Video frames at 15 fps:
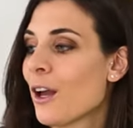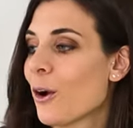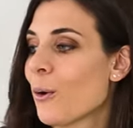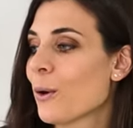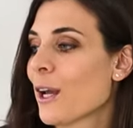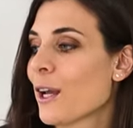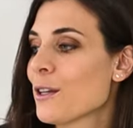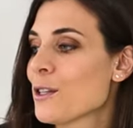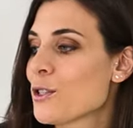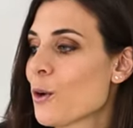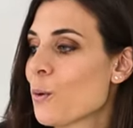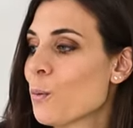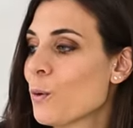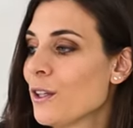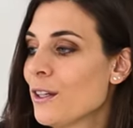Okay,
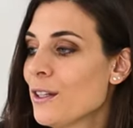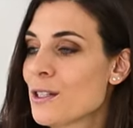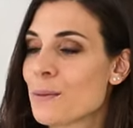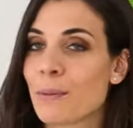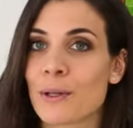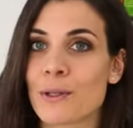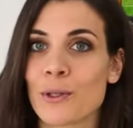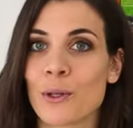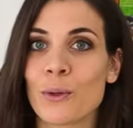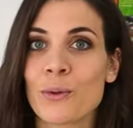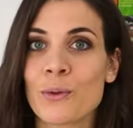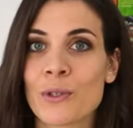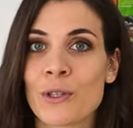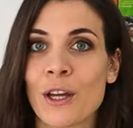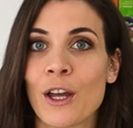so with these
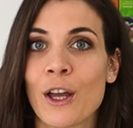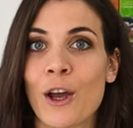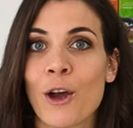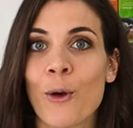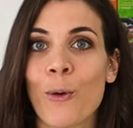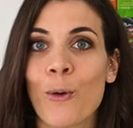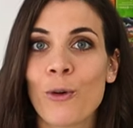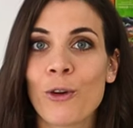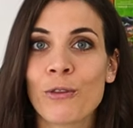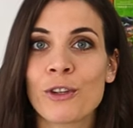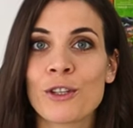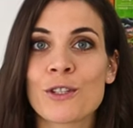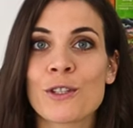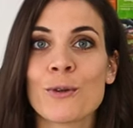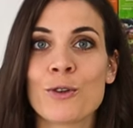puzzles, all of
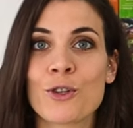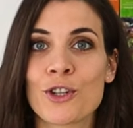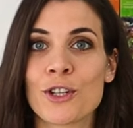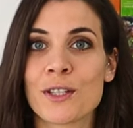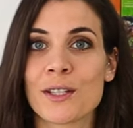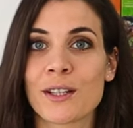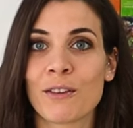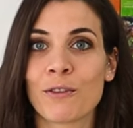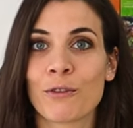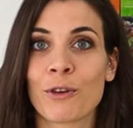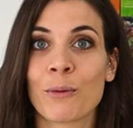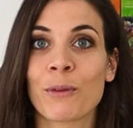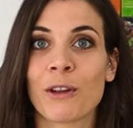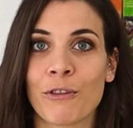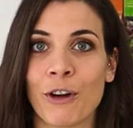the solutions come
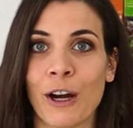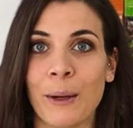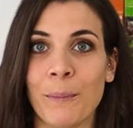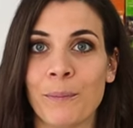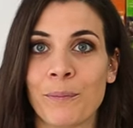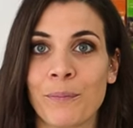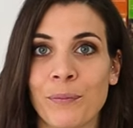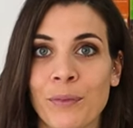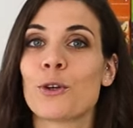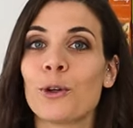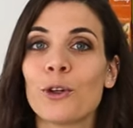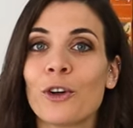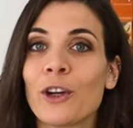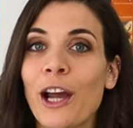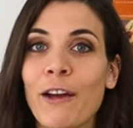from the frame. So
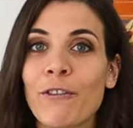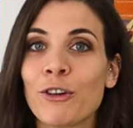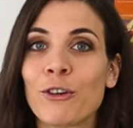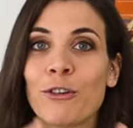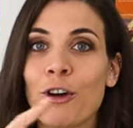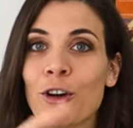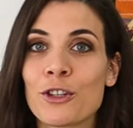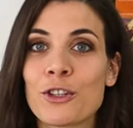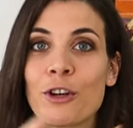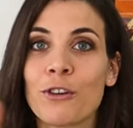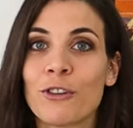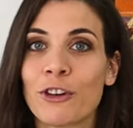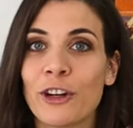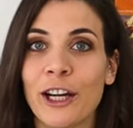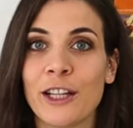you don't have to cross
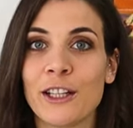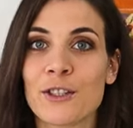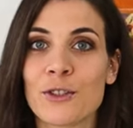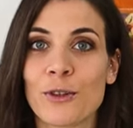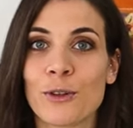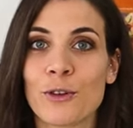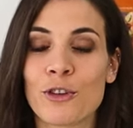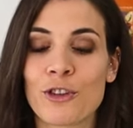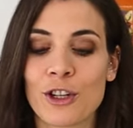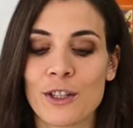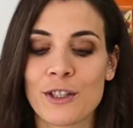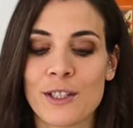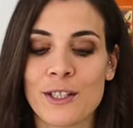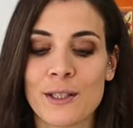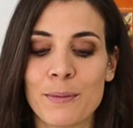over any
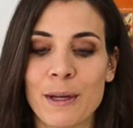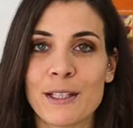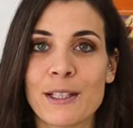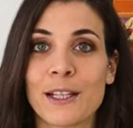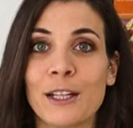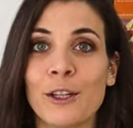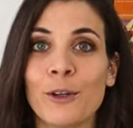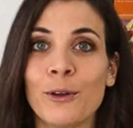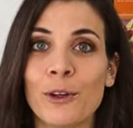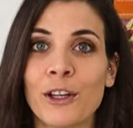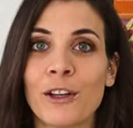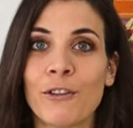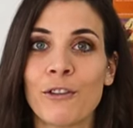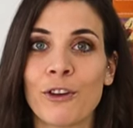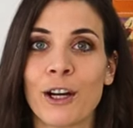solutions, it's basically you're
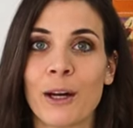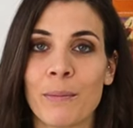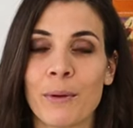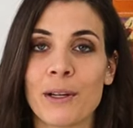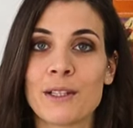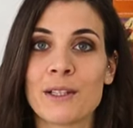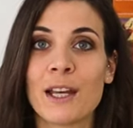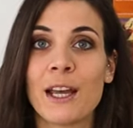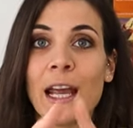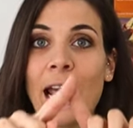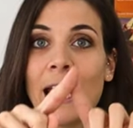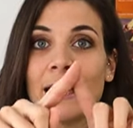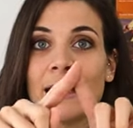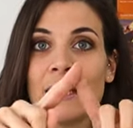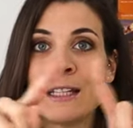looking for numbers,
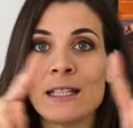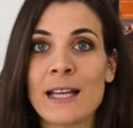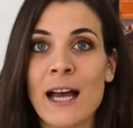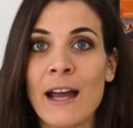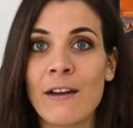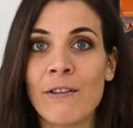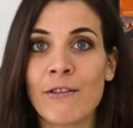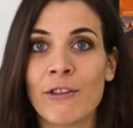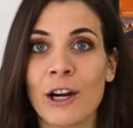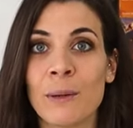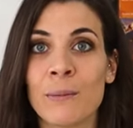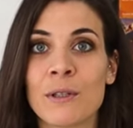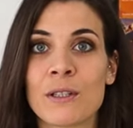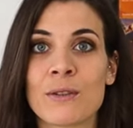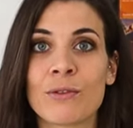and the entire
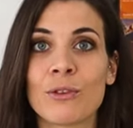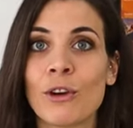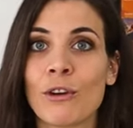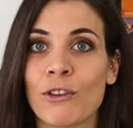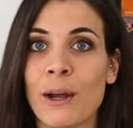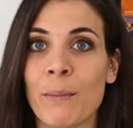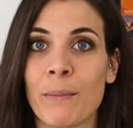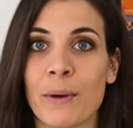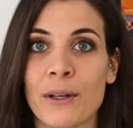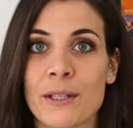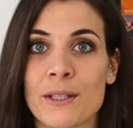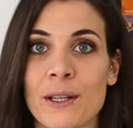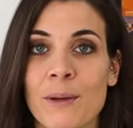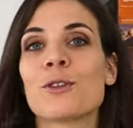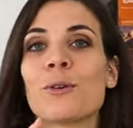frame is full of
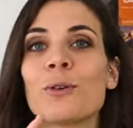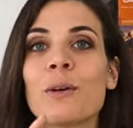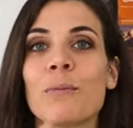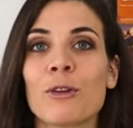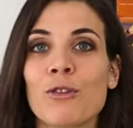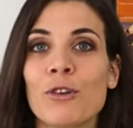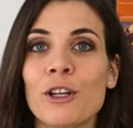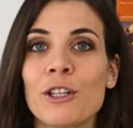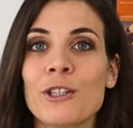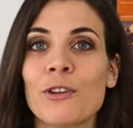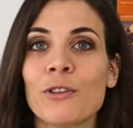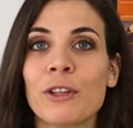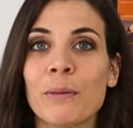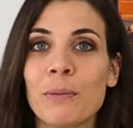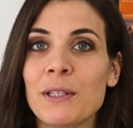numbers. So the majority
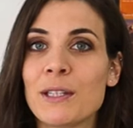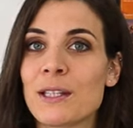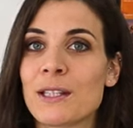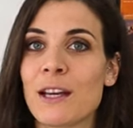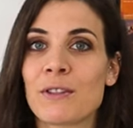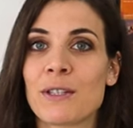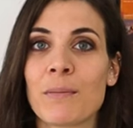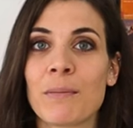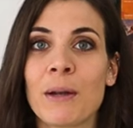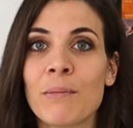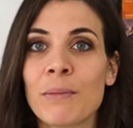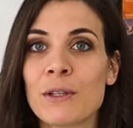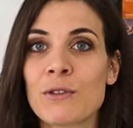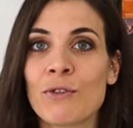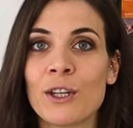of the pieces have some
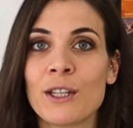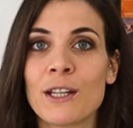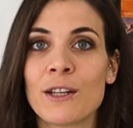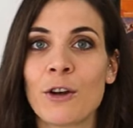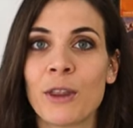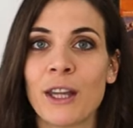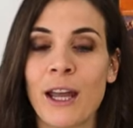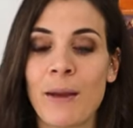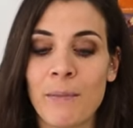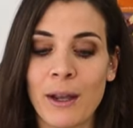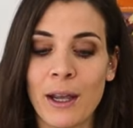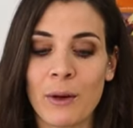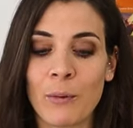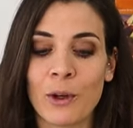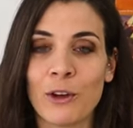numbers written on
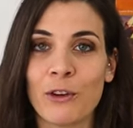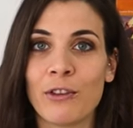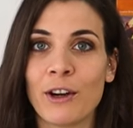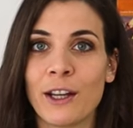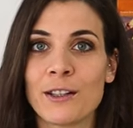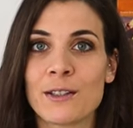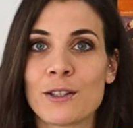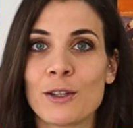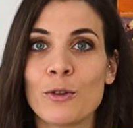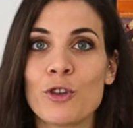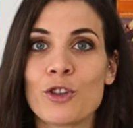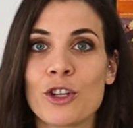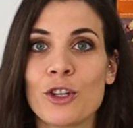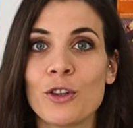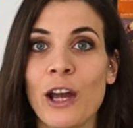them, and when you find the
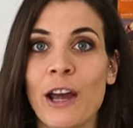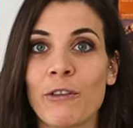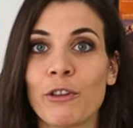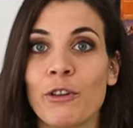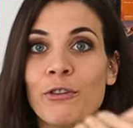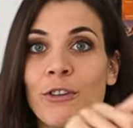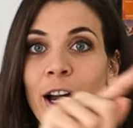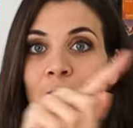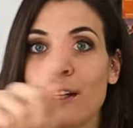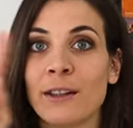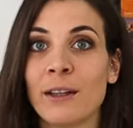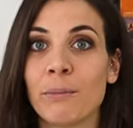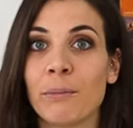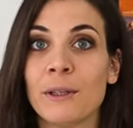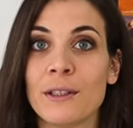solution, you have to
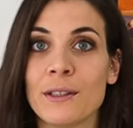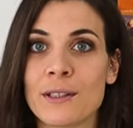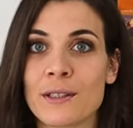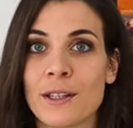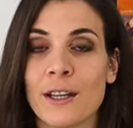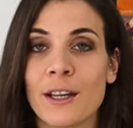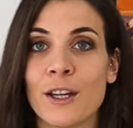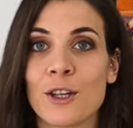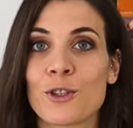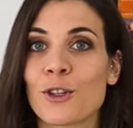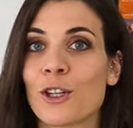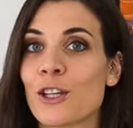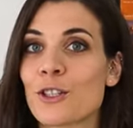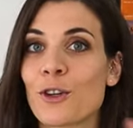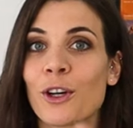find the piece. So
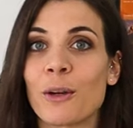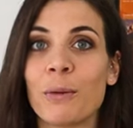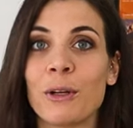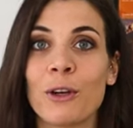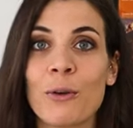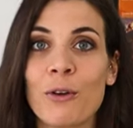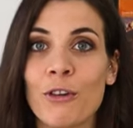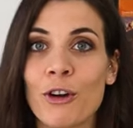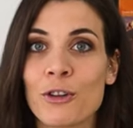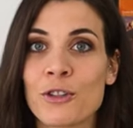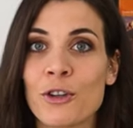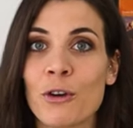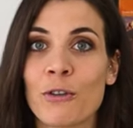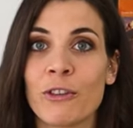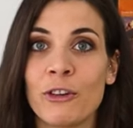there's gonna be no
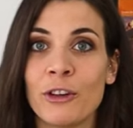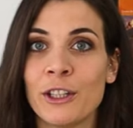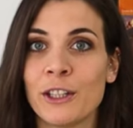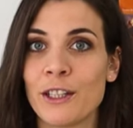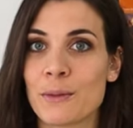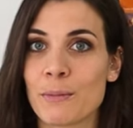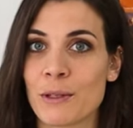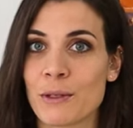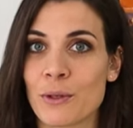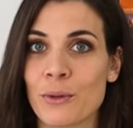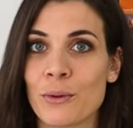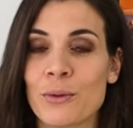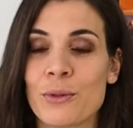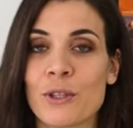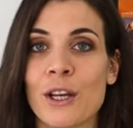crossover in these
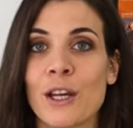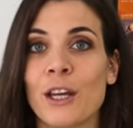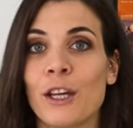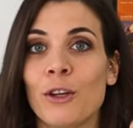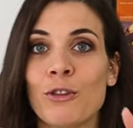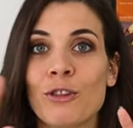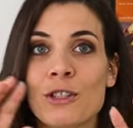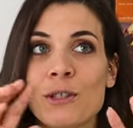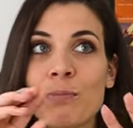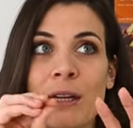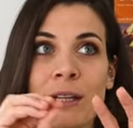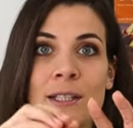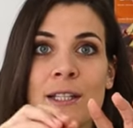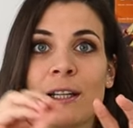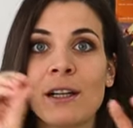puzzles, you just
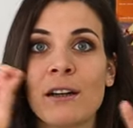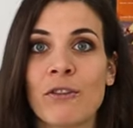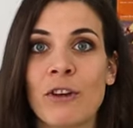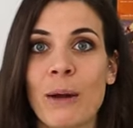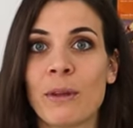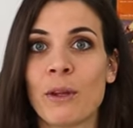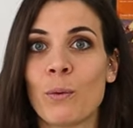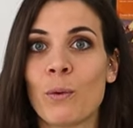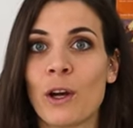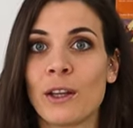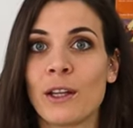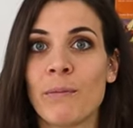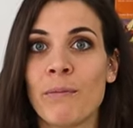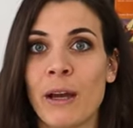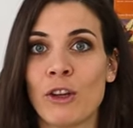basically grab the one
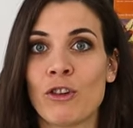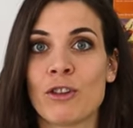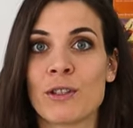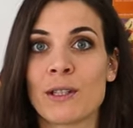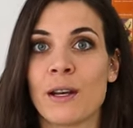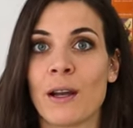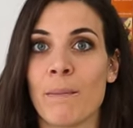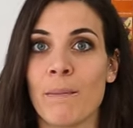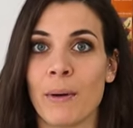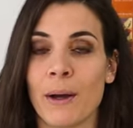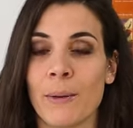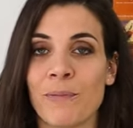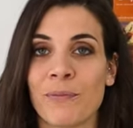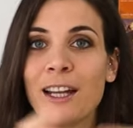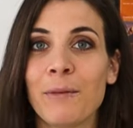that matches the
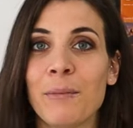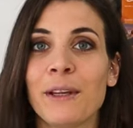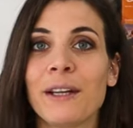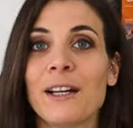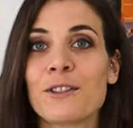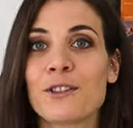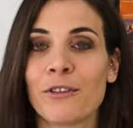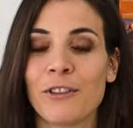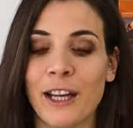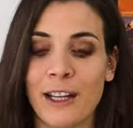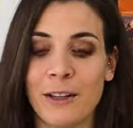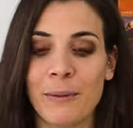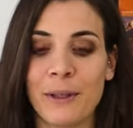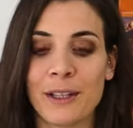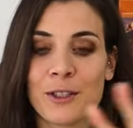number. And because of
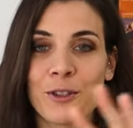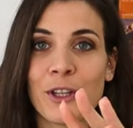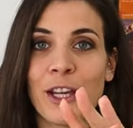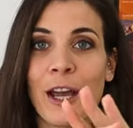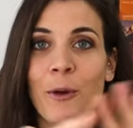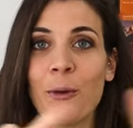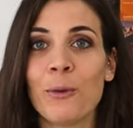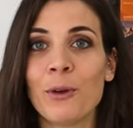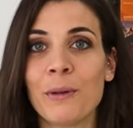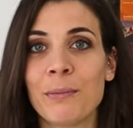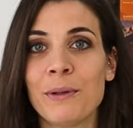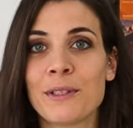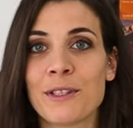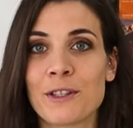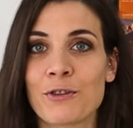that, because you get all the
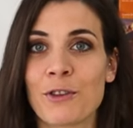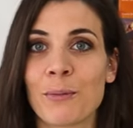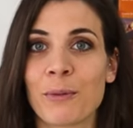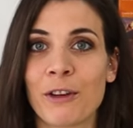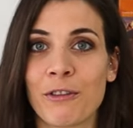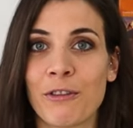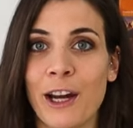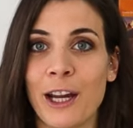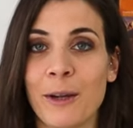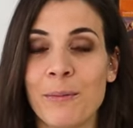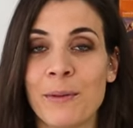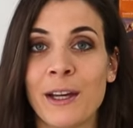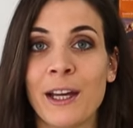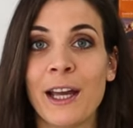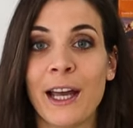pieces from the
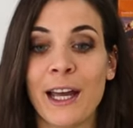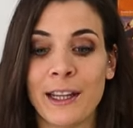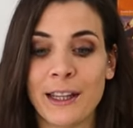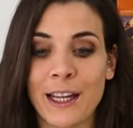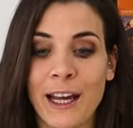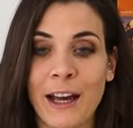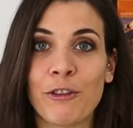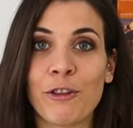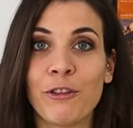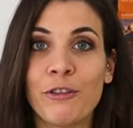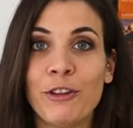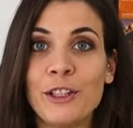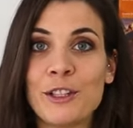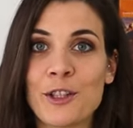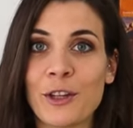frame, and they have to
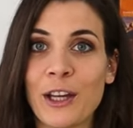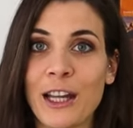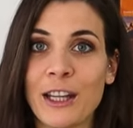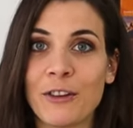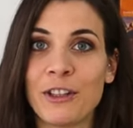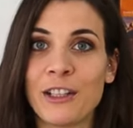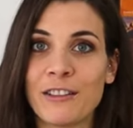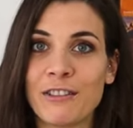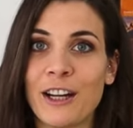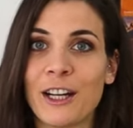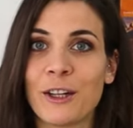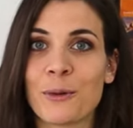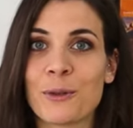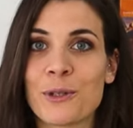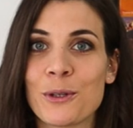fit together in the
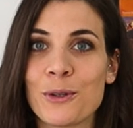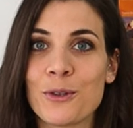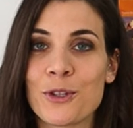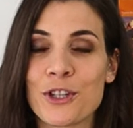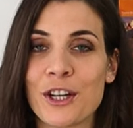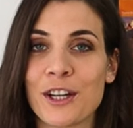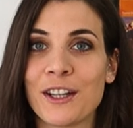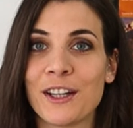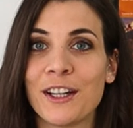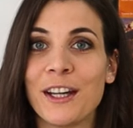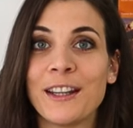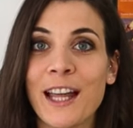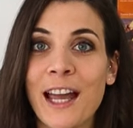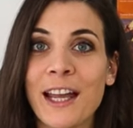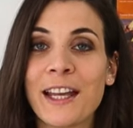final solution,
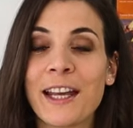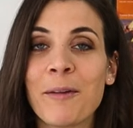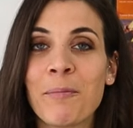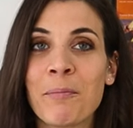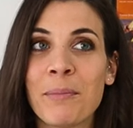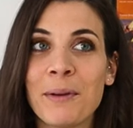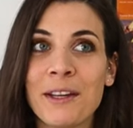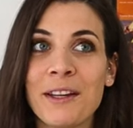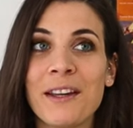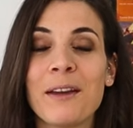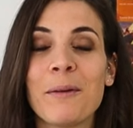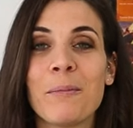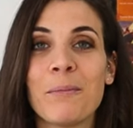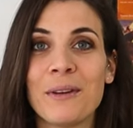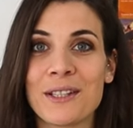there can
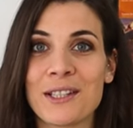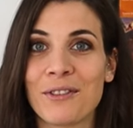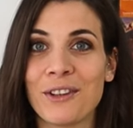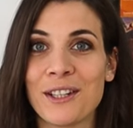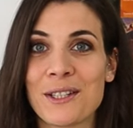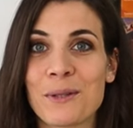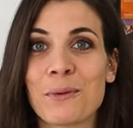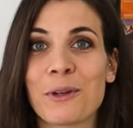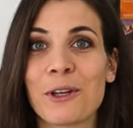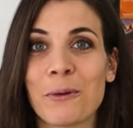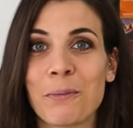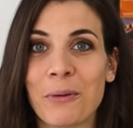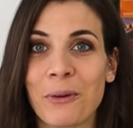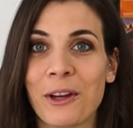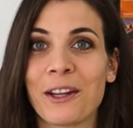be misfits when
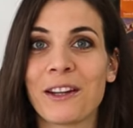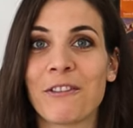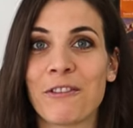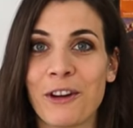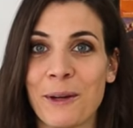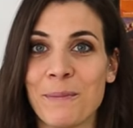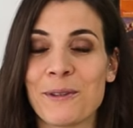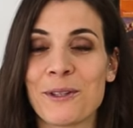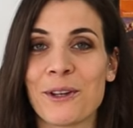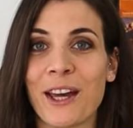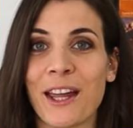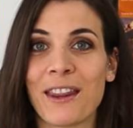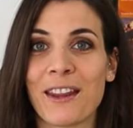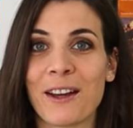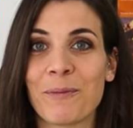you're putting the frame
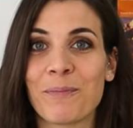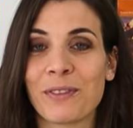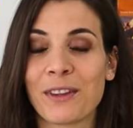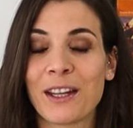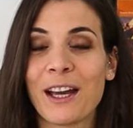together.